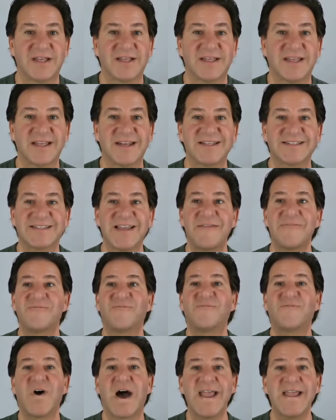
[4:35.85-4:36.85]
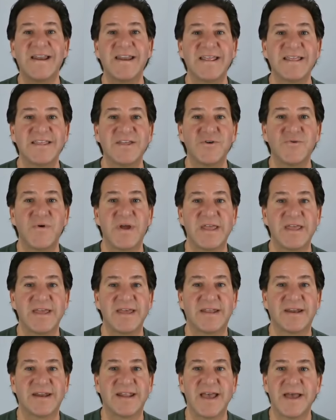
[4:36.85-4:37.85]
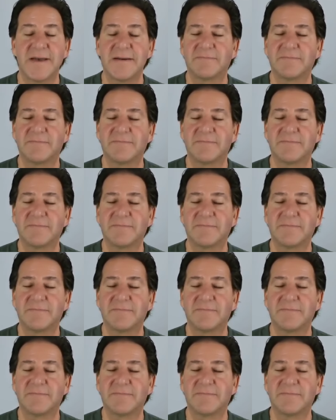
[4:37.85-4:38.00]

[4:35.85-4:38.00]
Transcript: It is inviting you in,